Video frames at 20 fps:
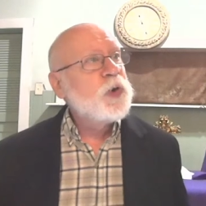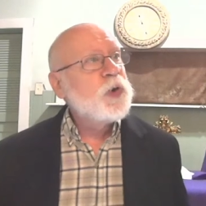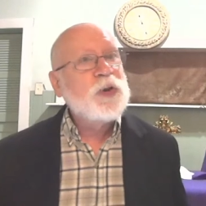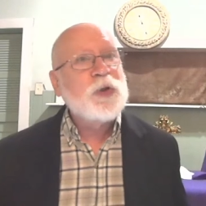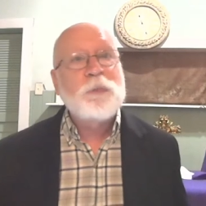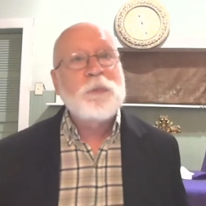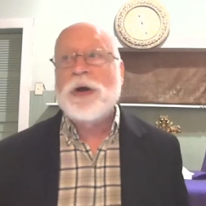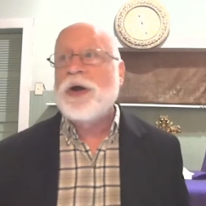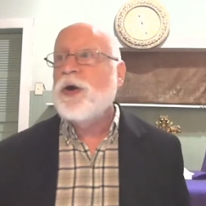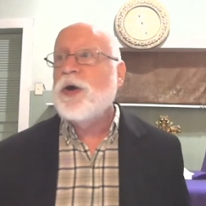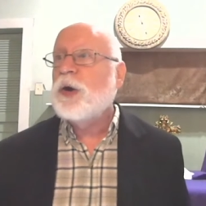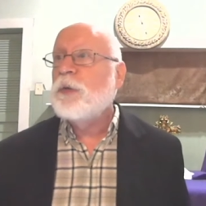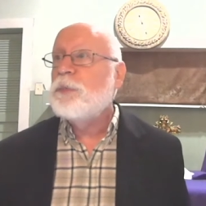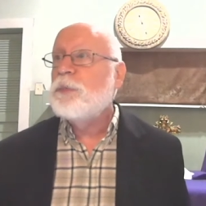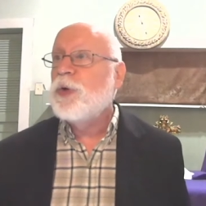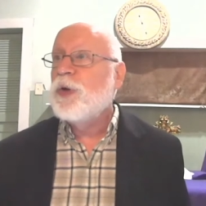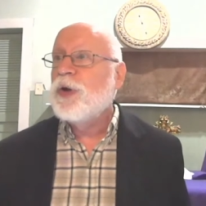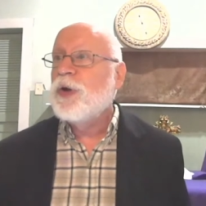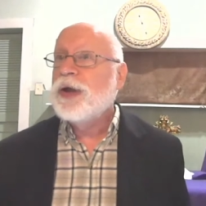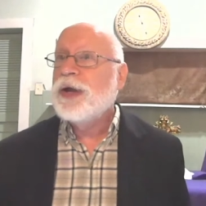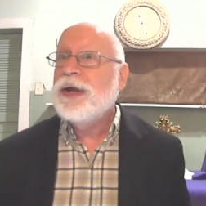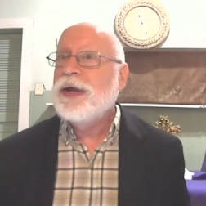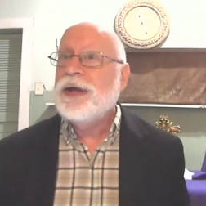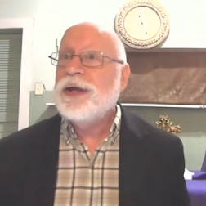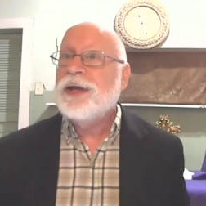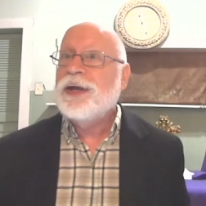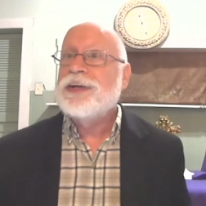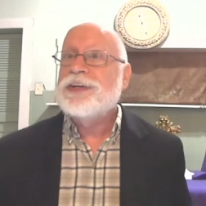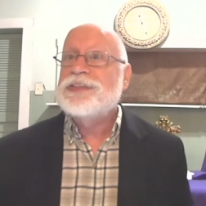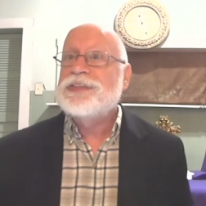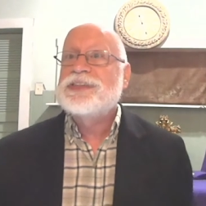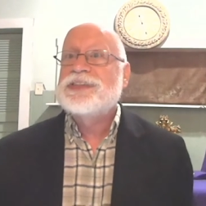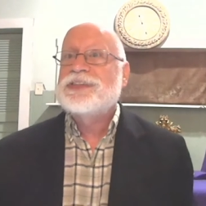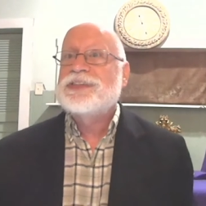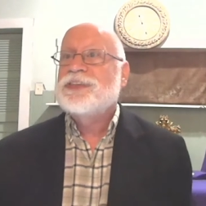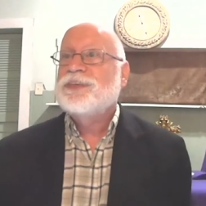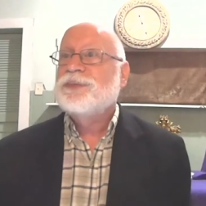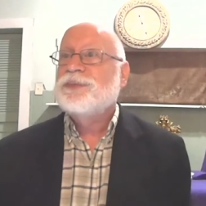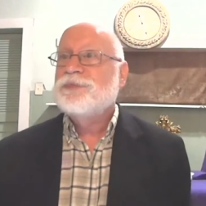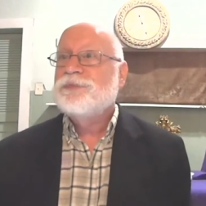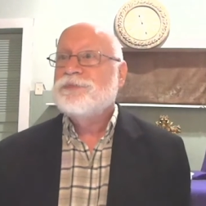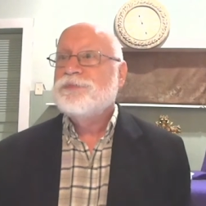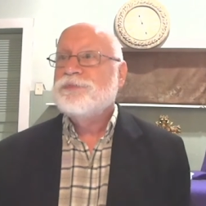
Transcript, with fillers: where the parable ends.